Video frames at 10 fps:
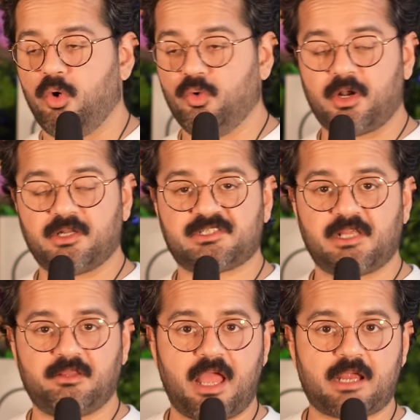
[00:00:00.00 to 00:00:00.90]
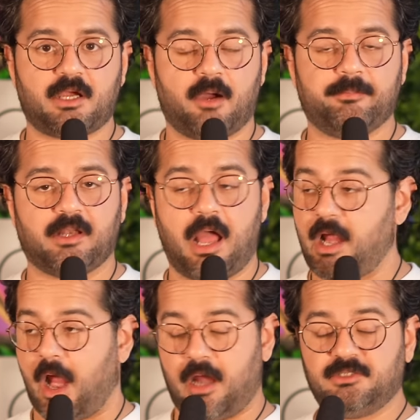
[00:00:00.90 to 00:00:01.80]
who could have seen that coming?
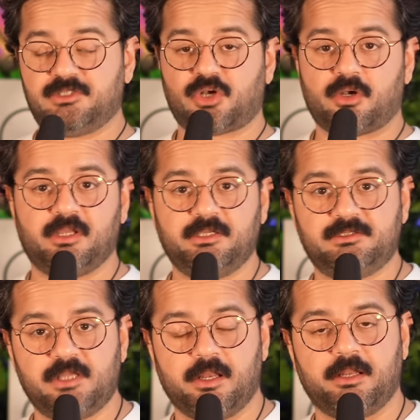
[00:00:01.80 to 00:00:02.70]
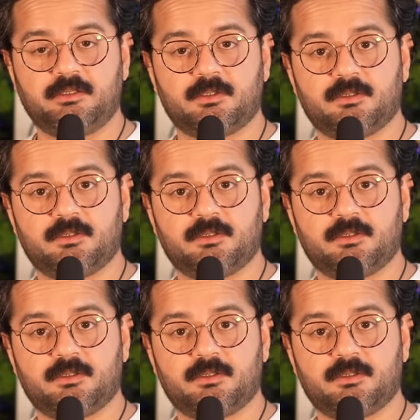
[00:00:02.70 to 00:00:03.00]
I certainly didn't.